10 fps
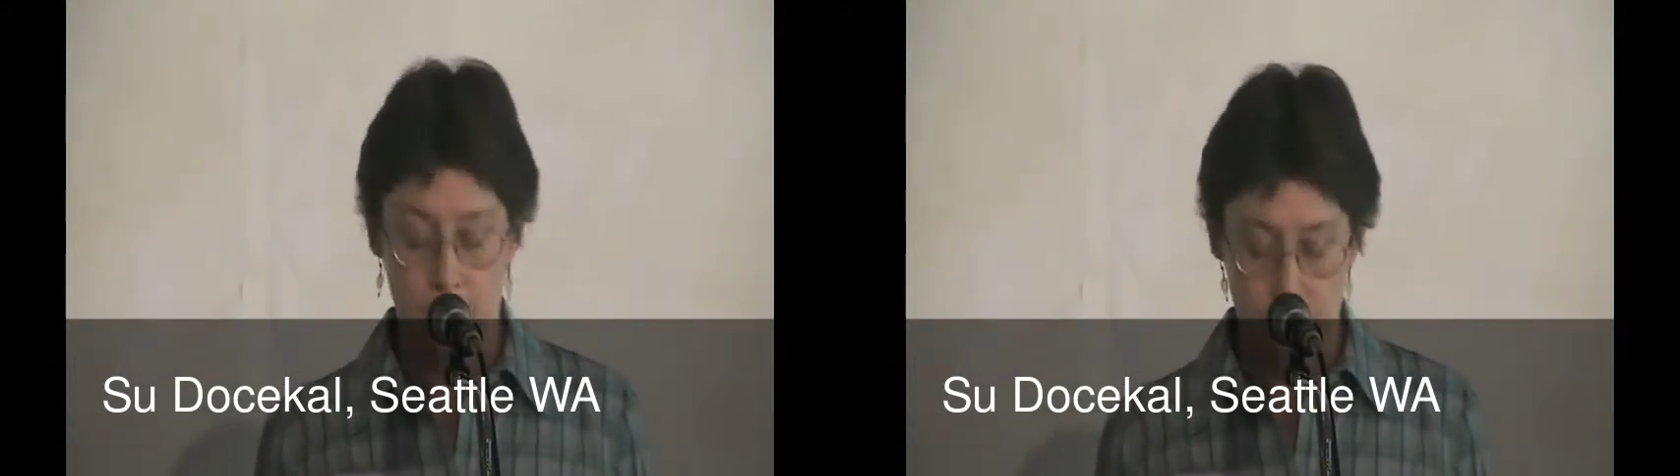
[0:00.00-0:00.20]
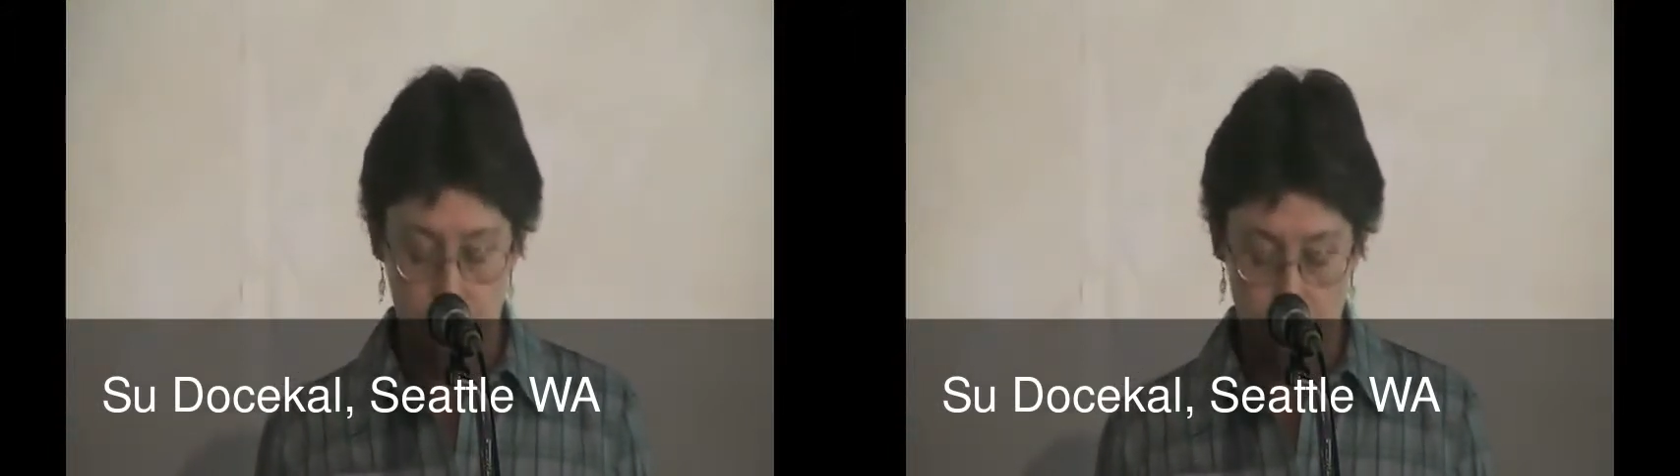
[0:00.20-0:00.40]

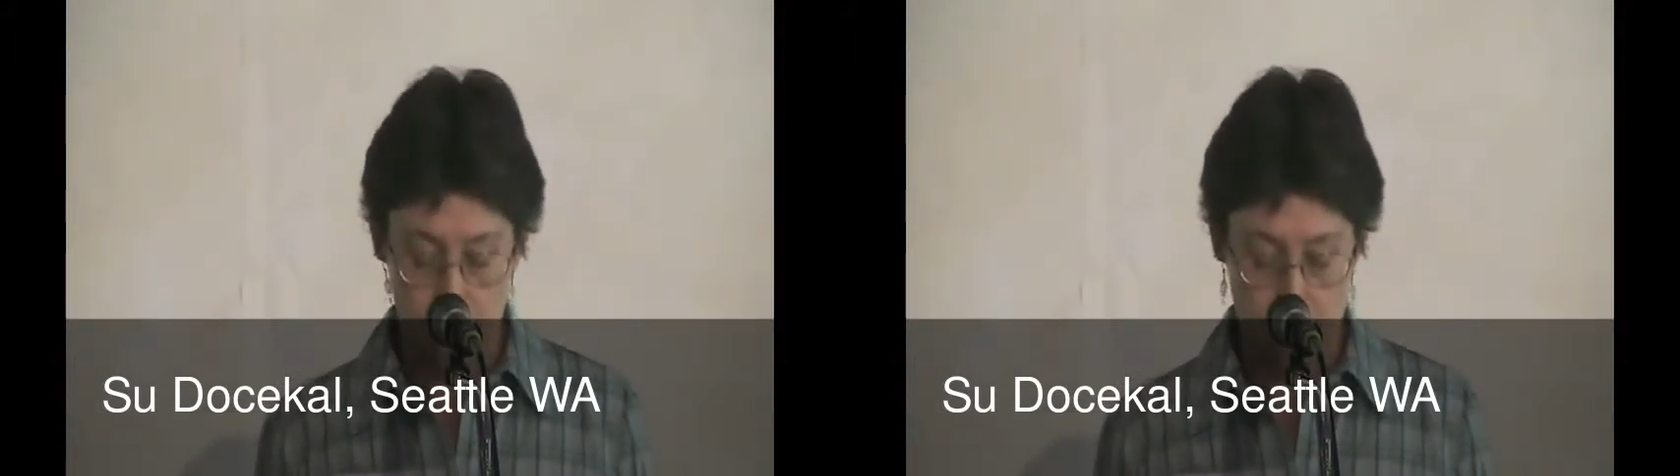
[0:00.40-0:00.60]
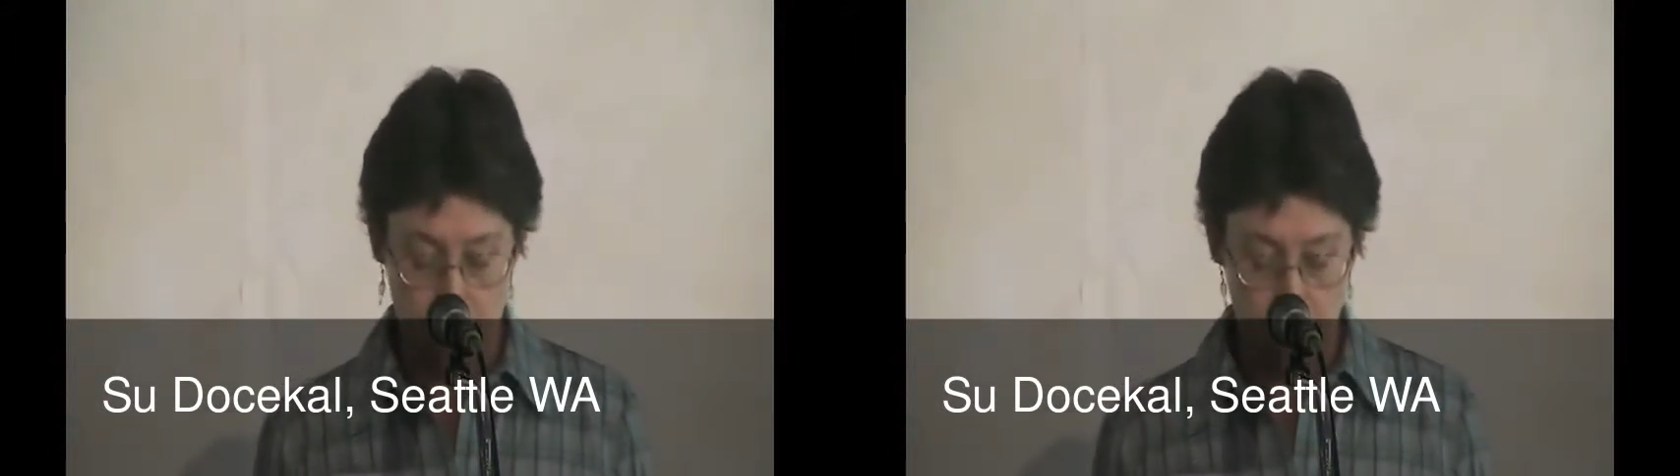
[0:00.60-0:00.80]
faded
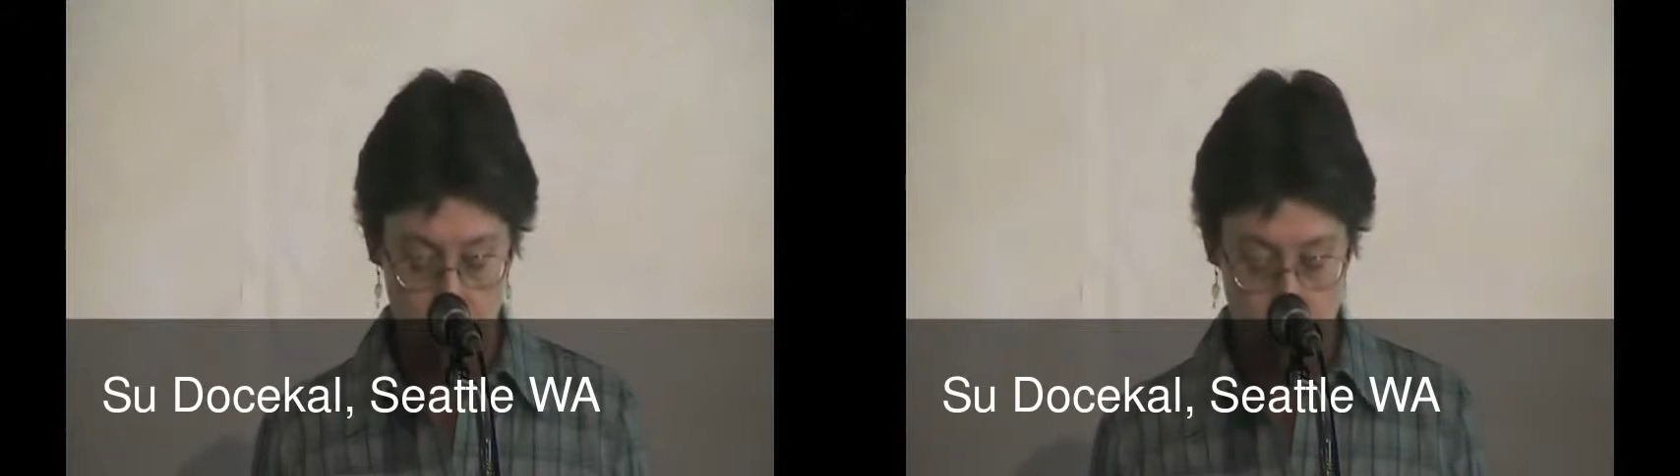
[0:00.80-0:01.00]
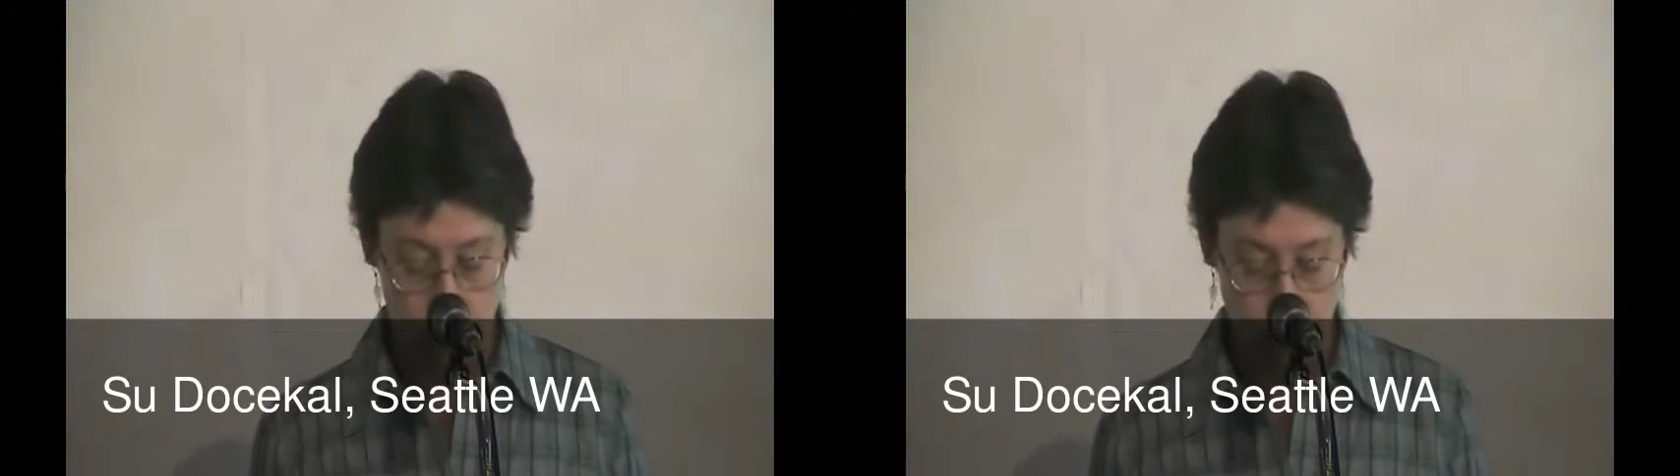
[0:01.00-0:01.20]
from the
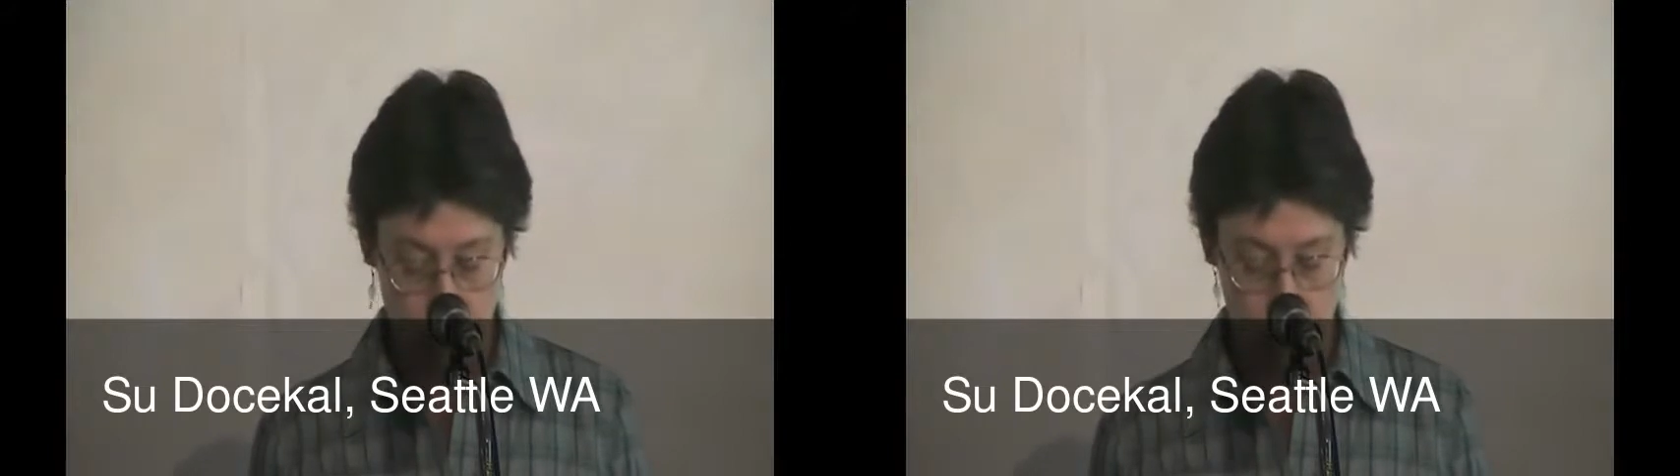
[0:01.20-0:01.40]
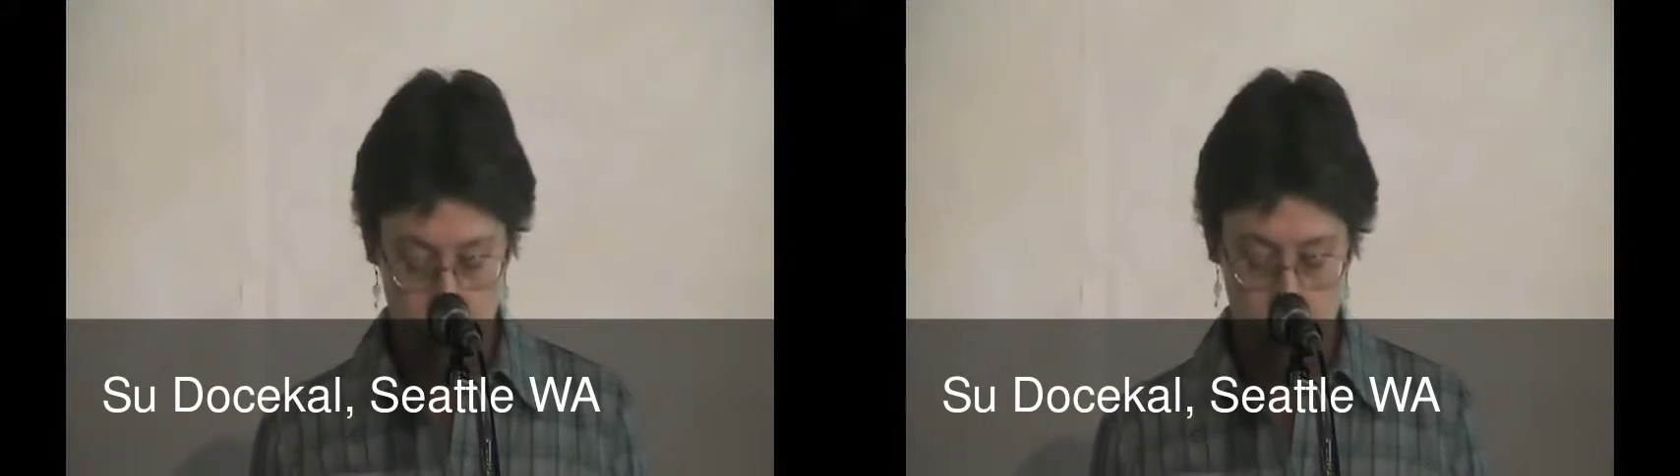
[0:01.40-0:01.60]
scene.